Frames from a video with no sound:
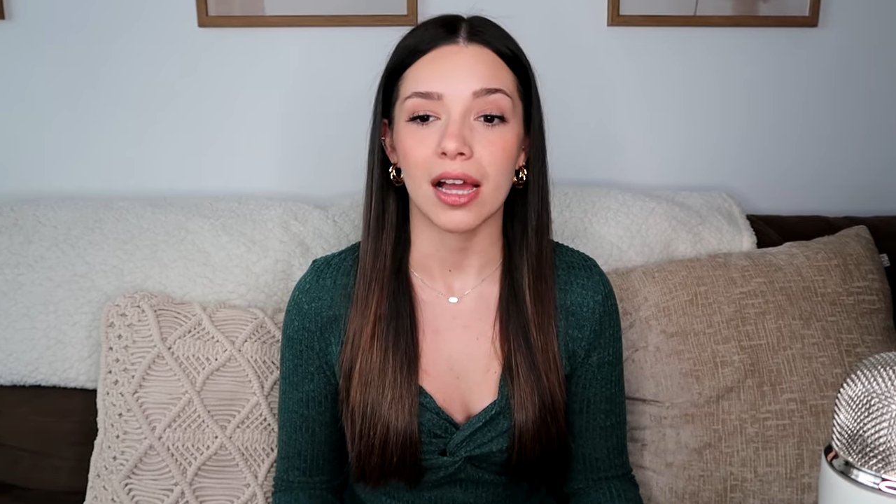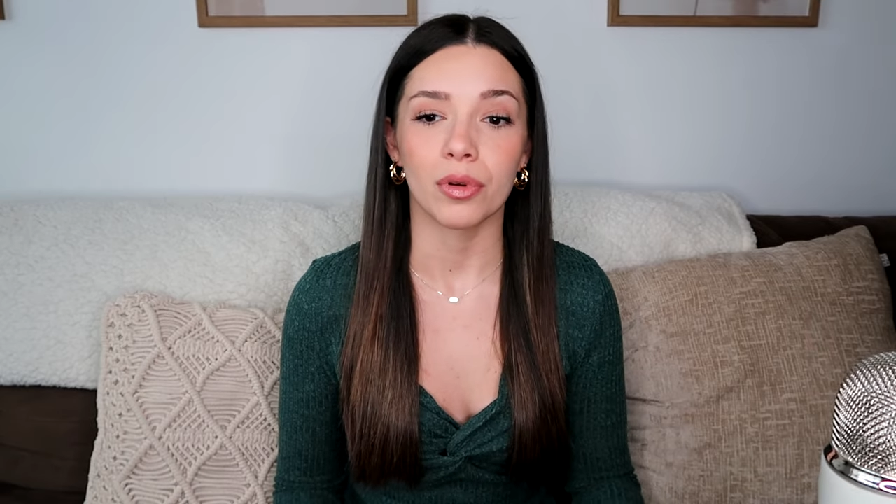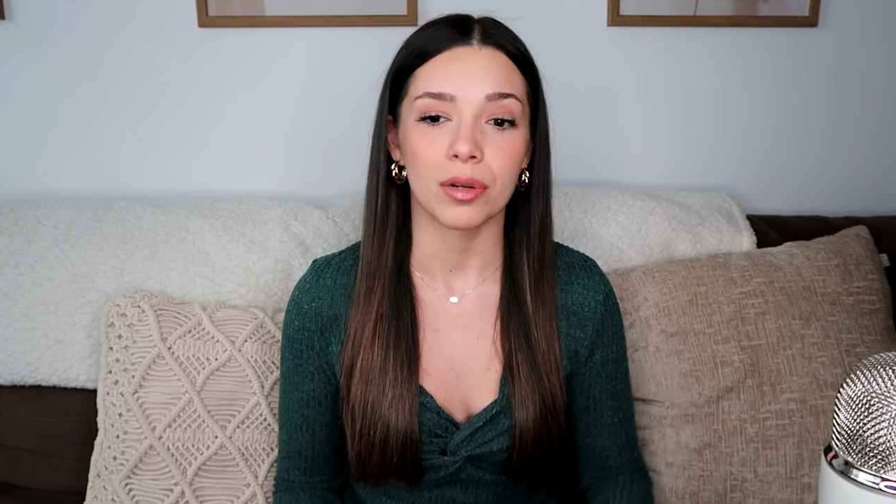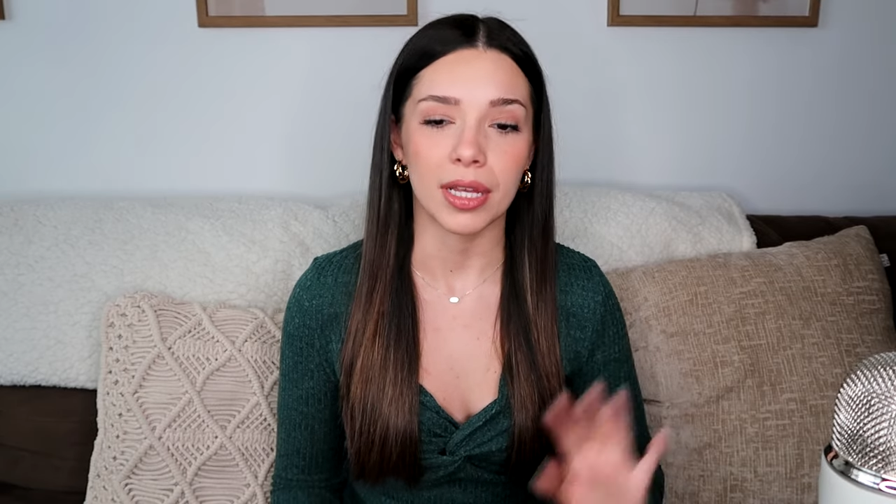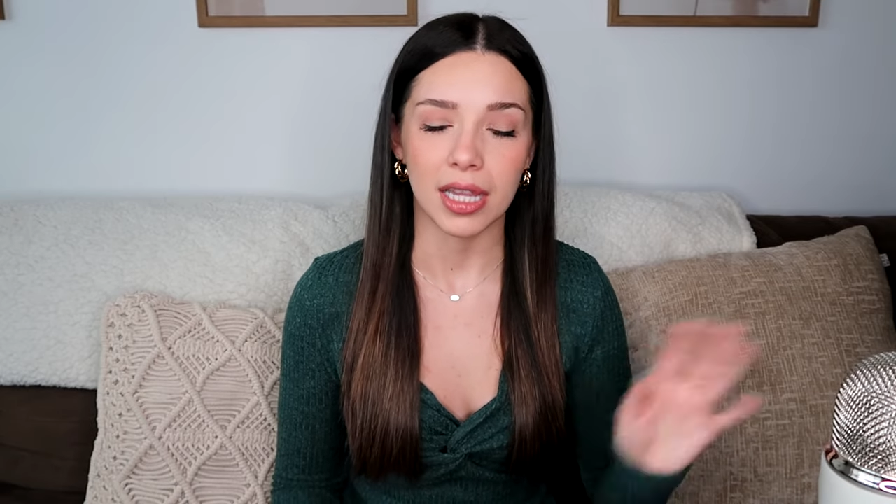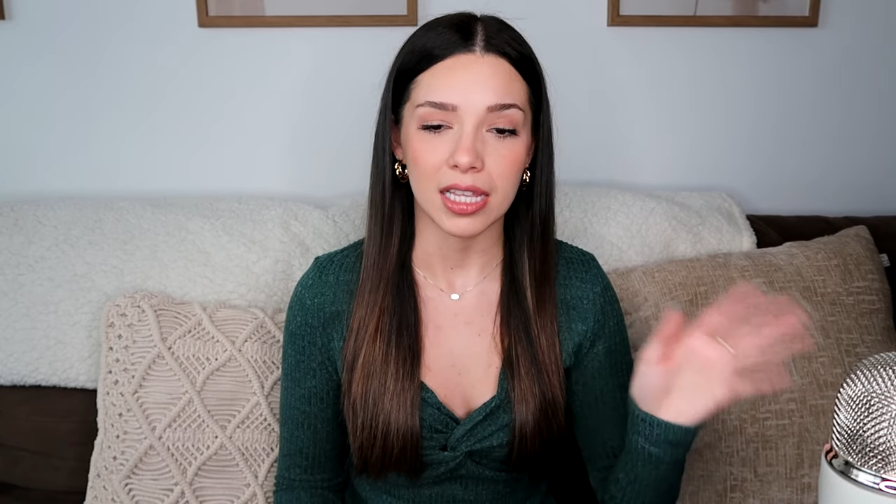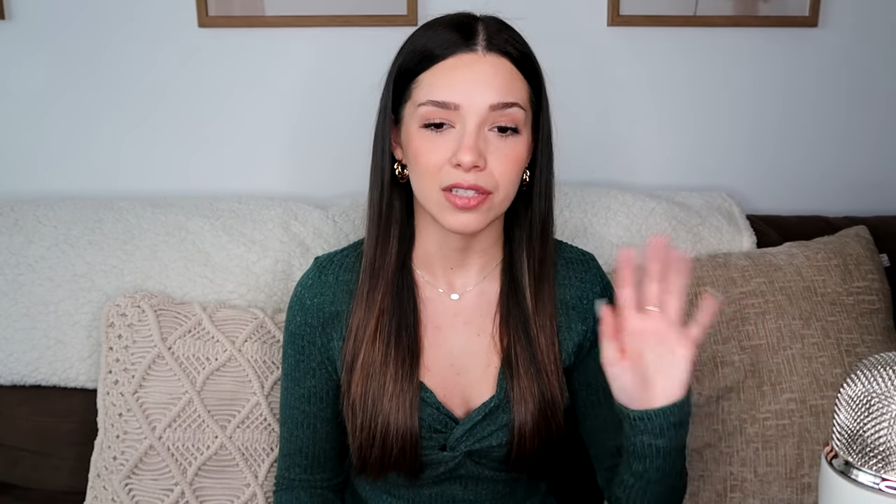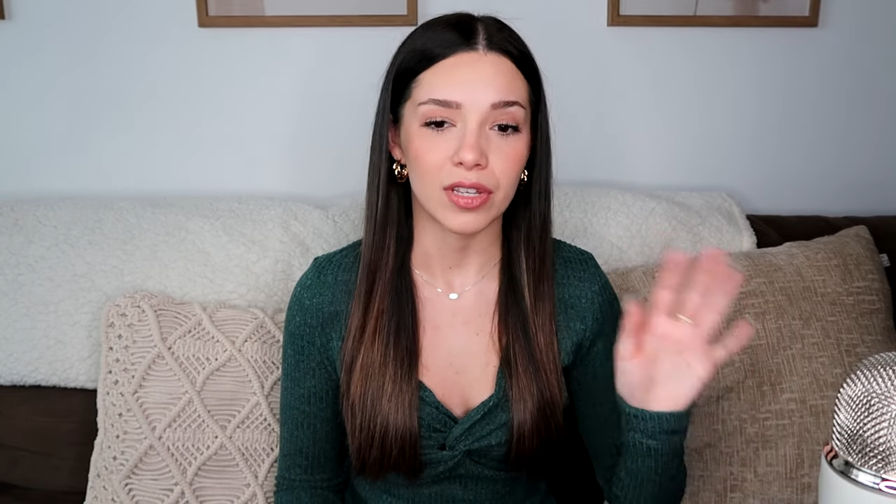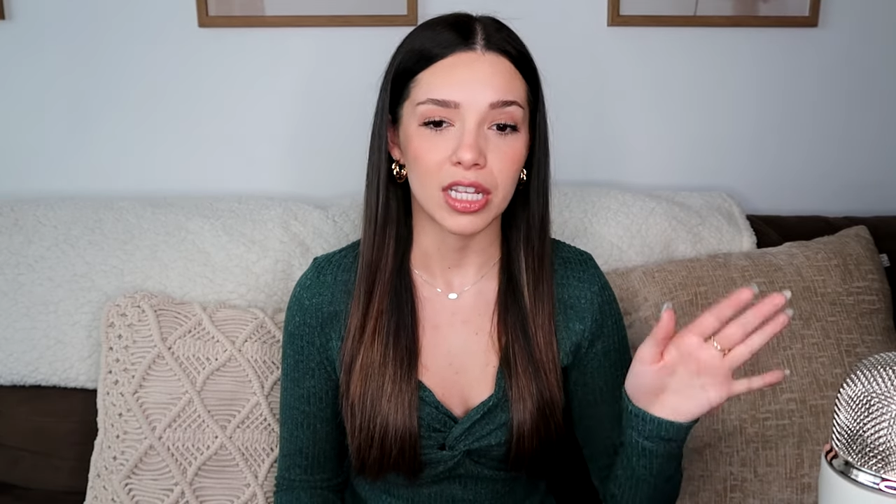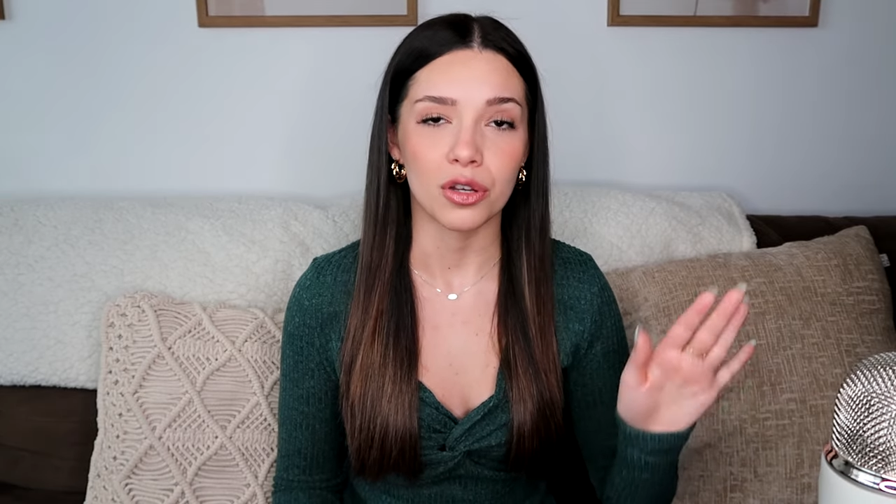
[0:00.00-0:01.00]
one of my
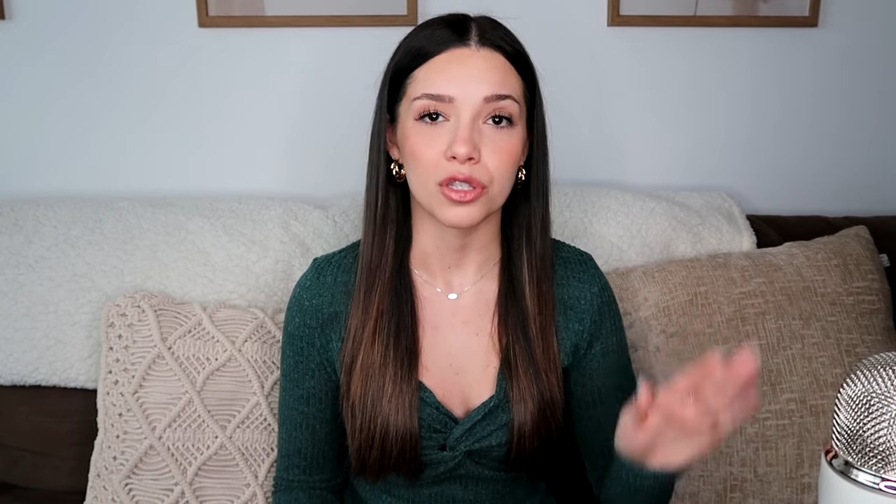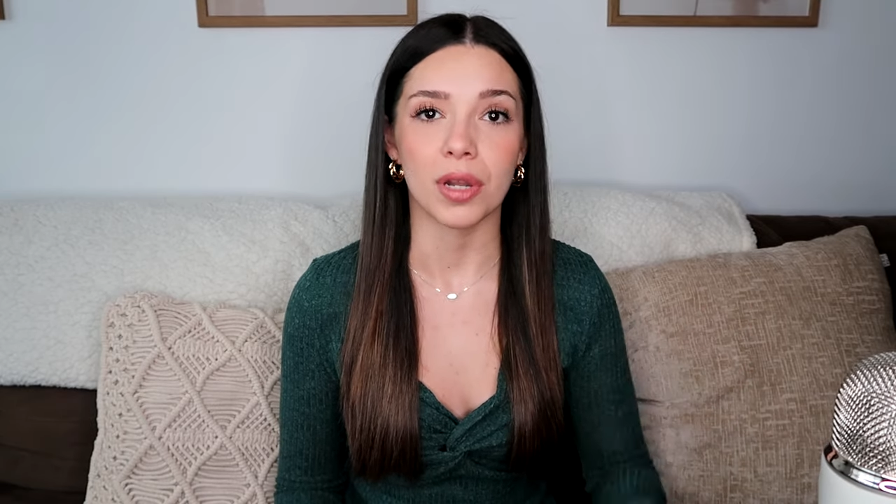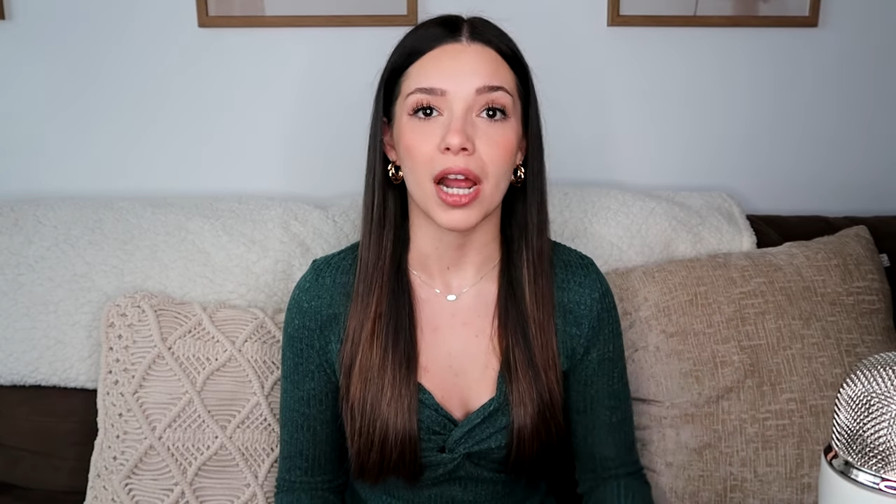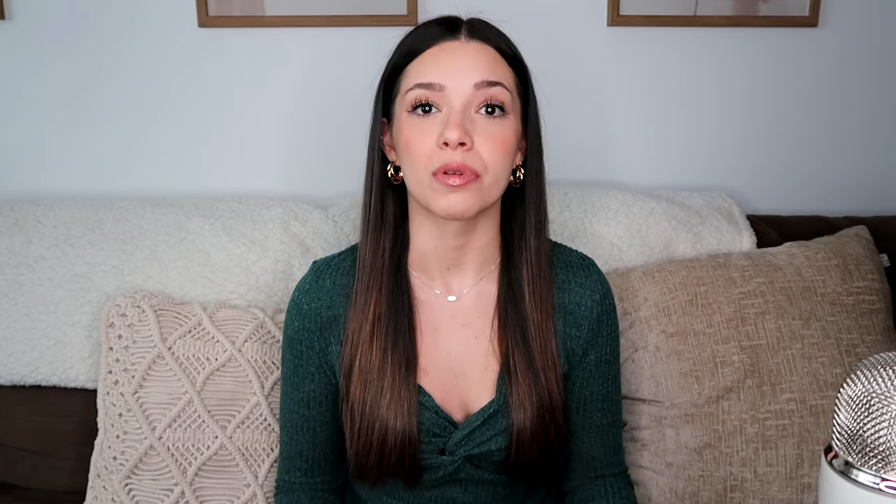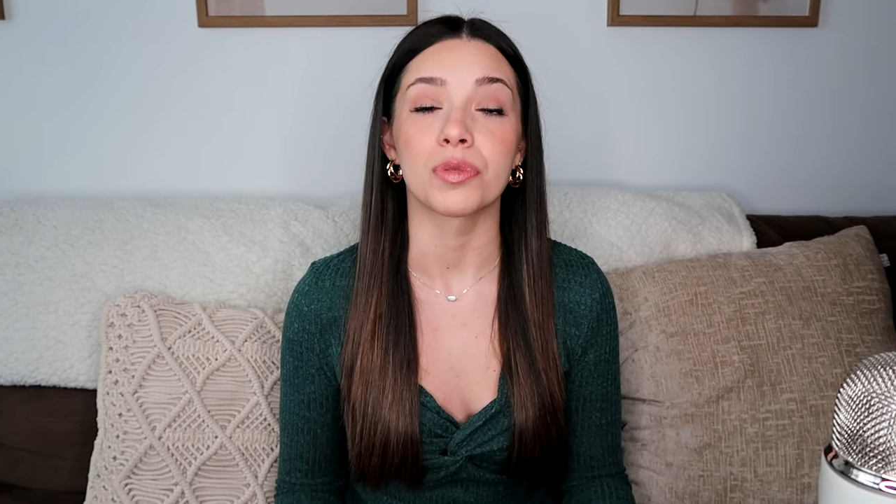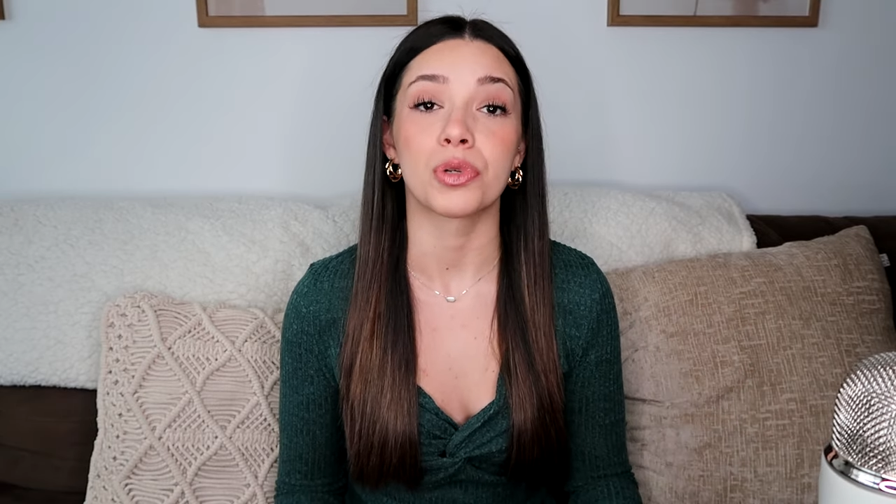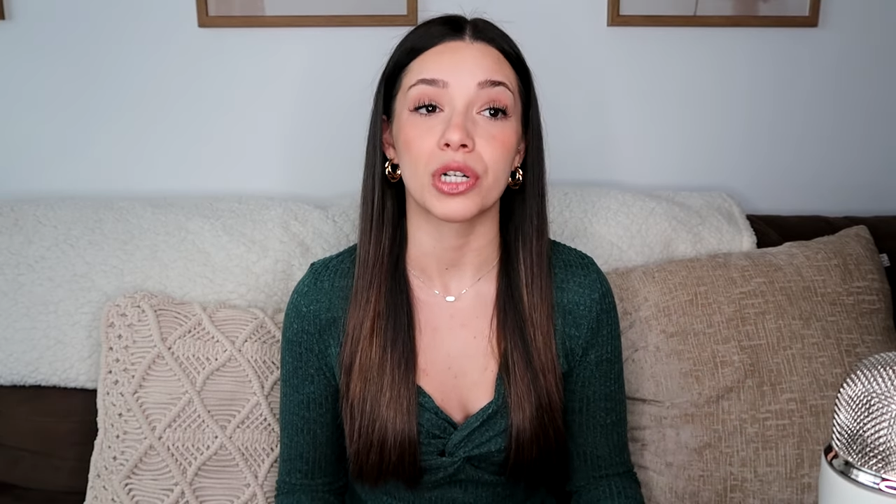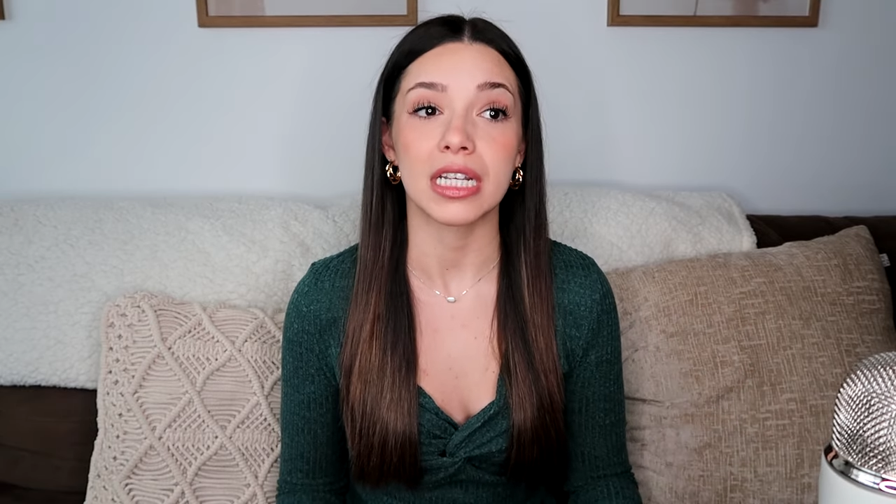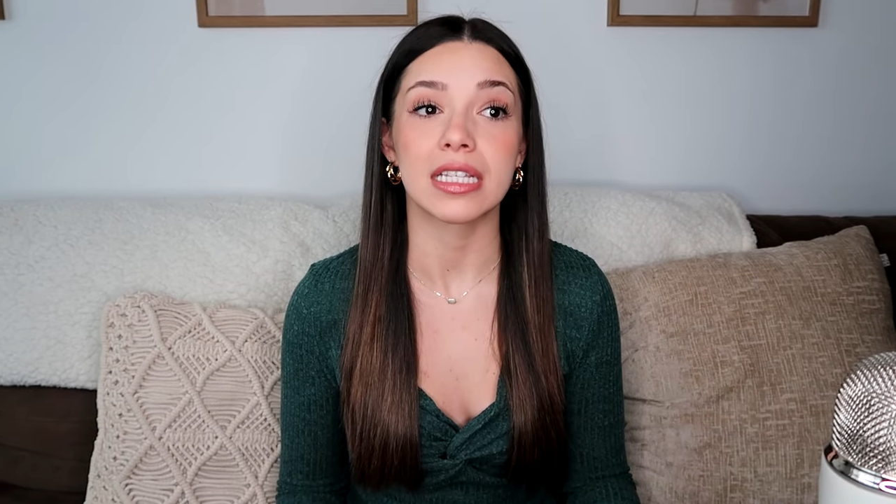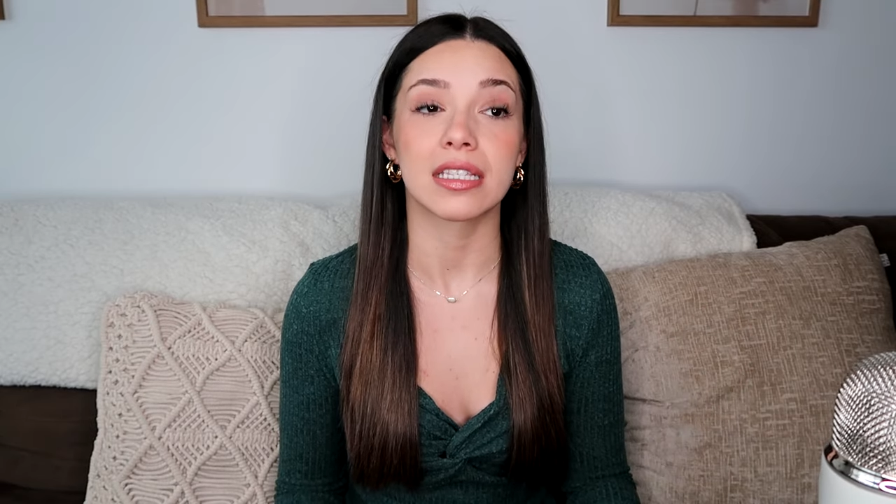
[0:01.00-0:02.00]
last videos, but I was
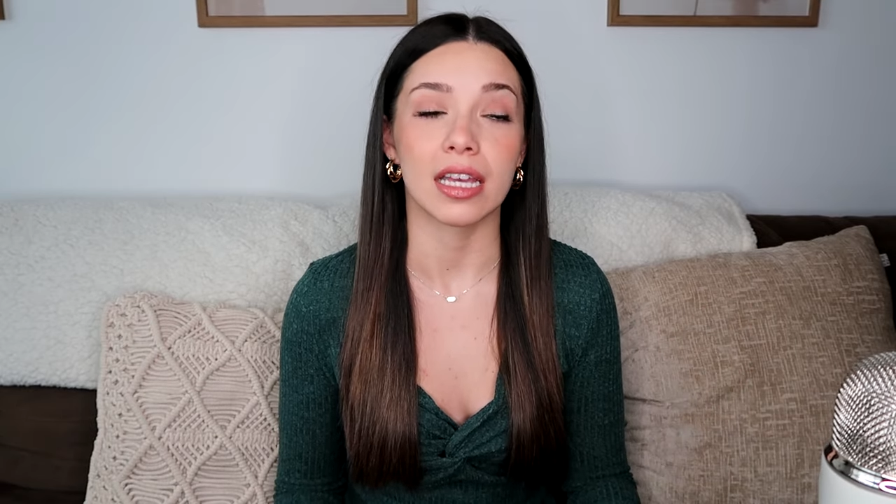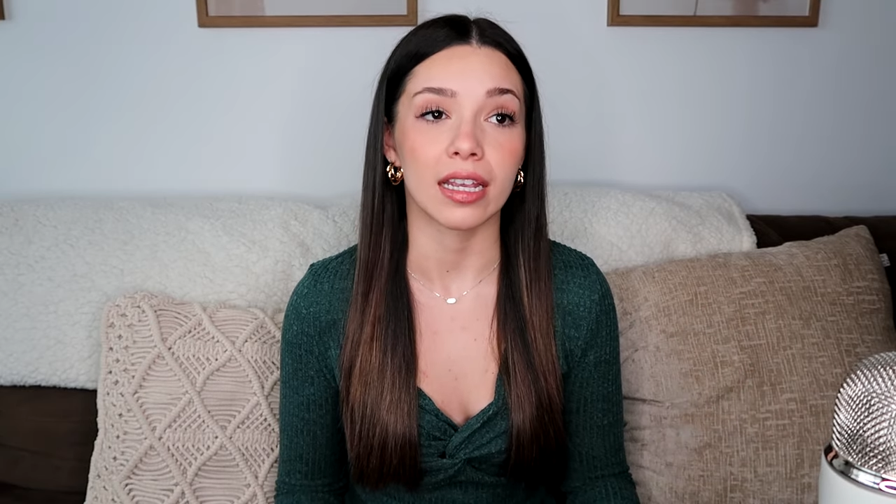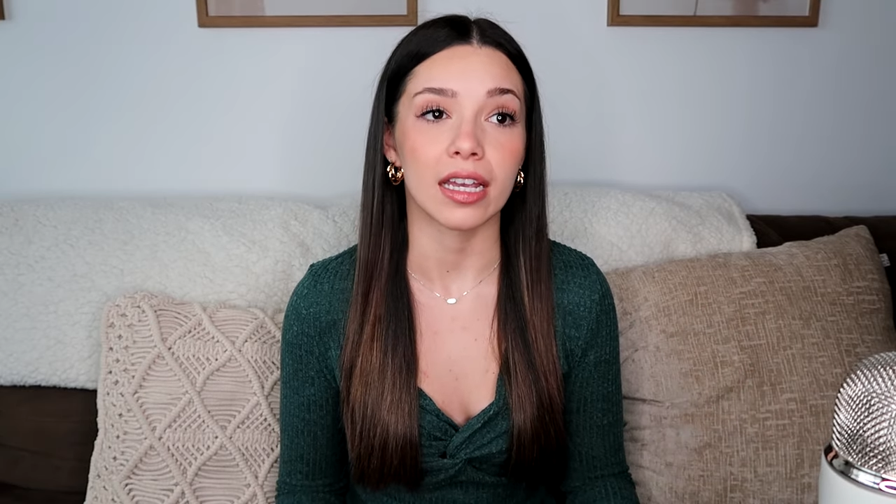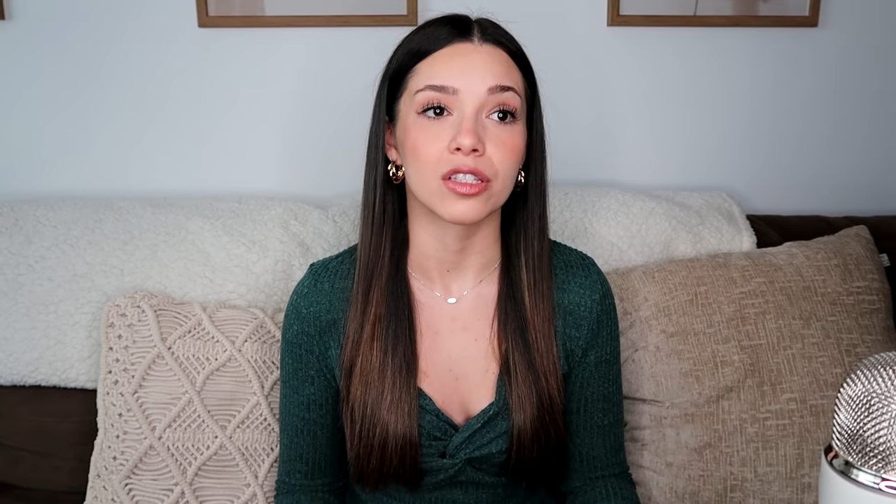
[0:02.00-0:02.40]
pretty sick.